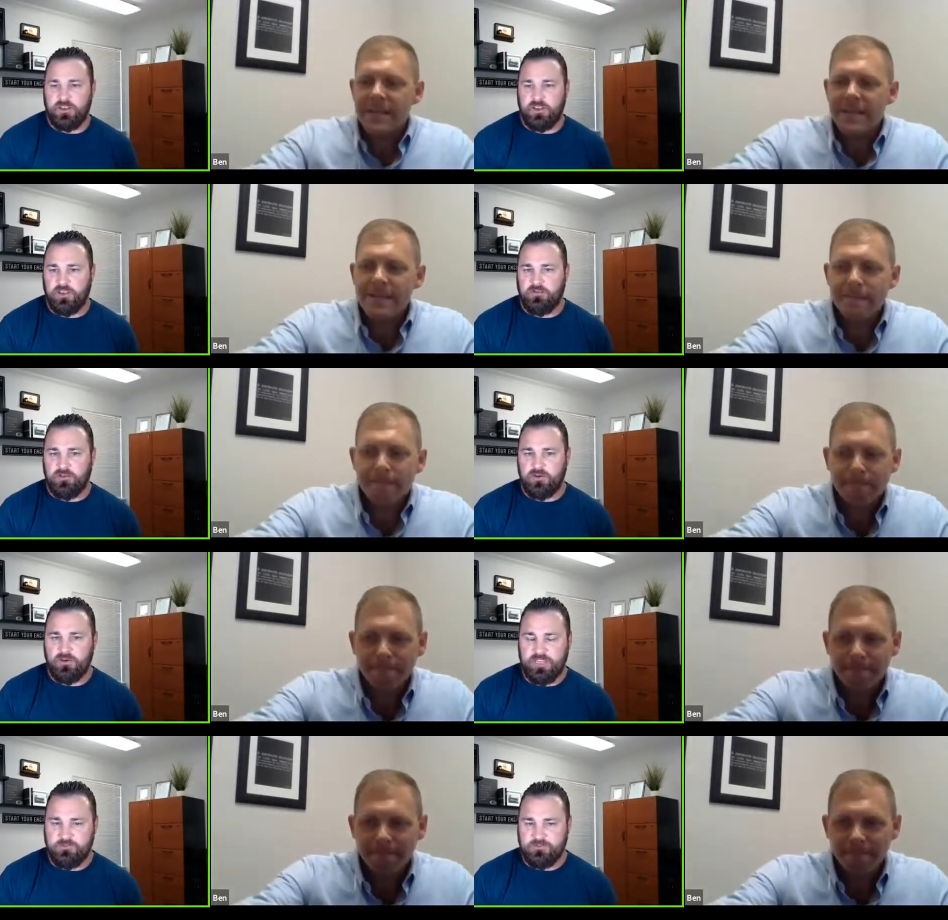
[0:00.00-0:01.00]
Speaker 1: uh, the
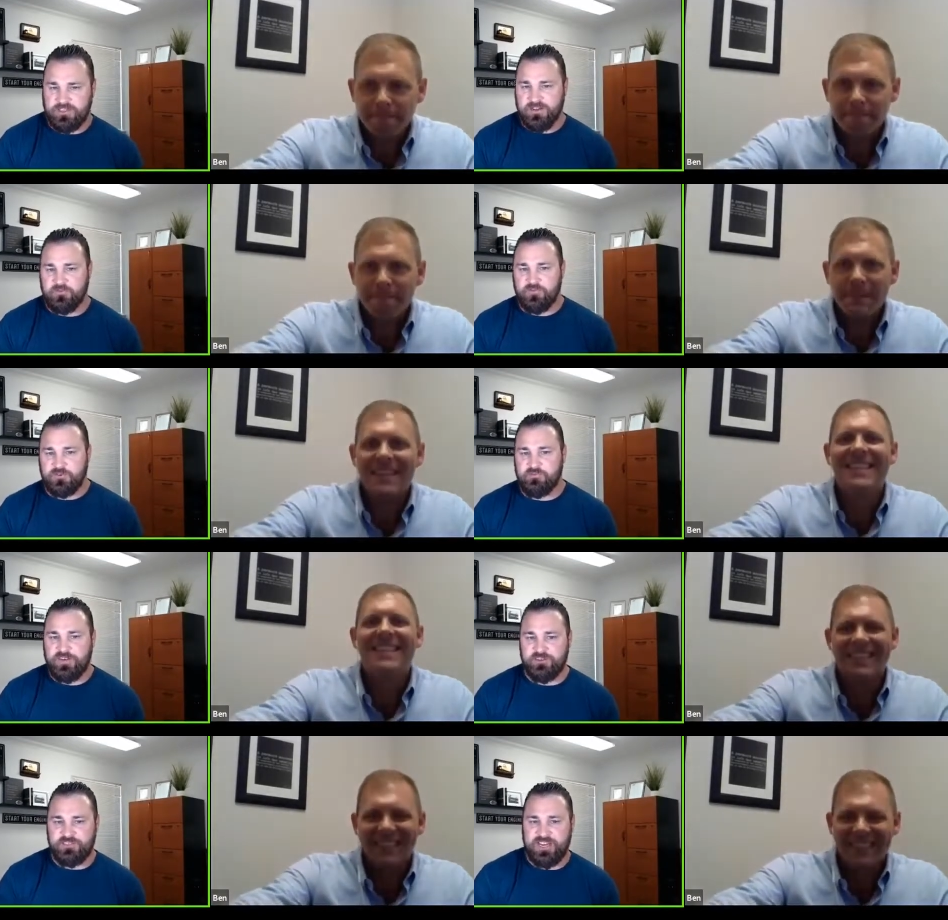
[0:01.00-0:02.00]
hurricane was kind of the first major
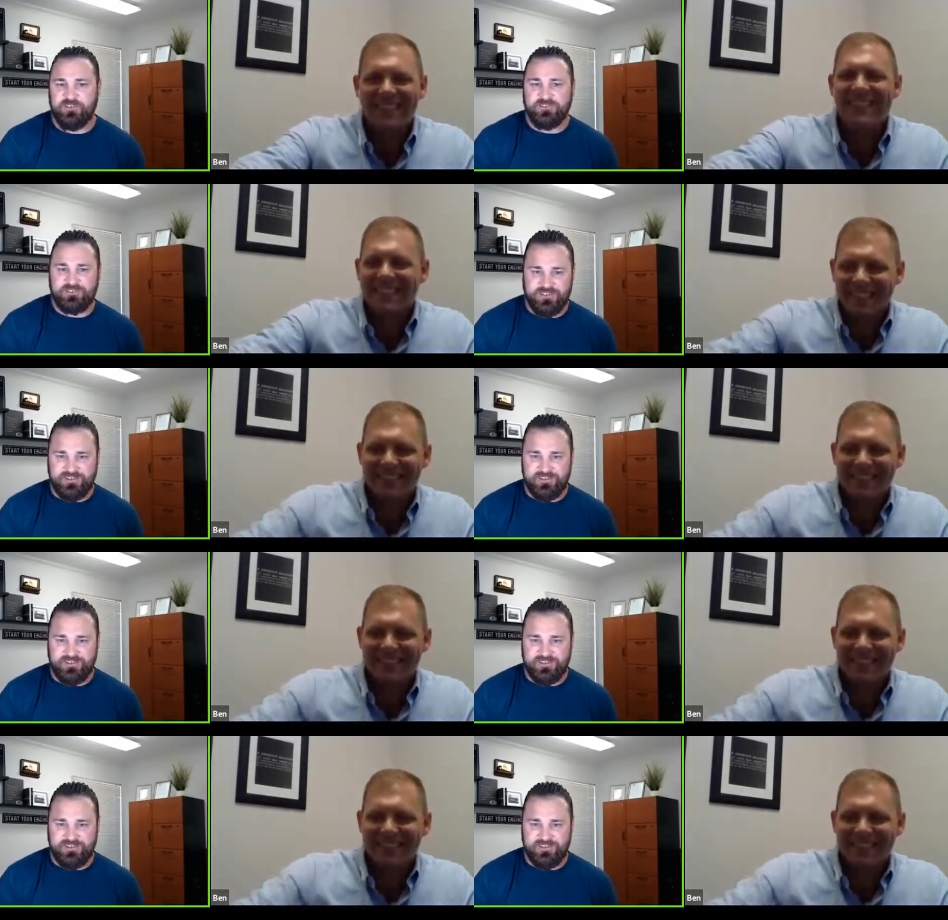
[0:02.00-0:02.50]
challenge that